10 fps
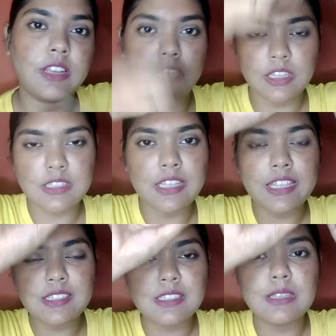Like,
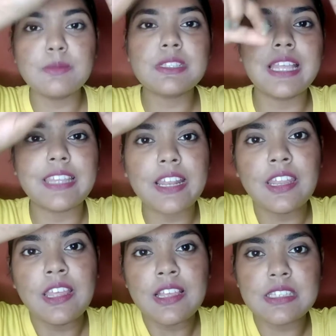it seems like that
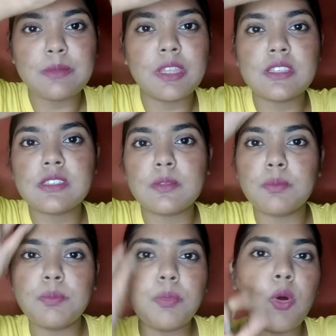something is
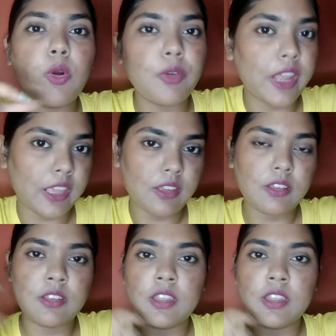pouring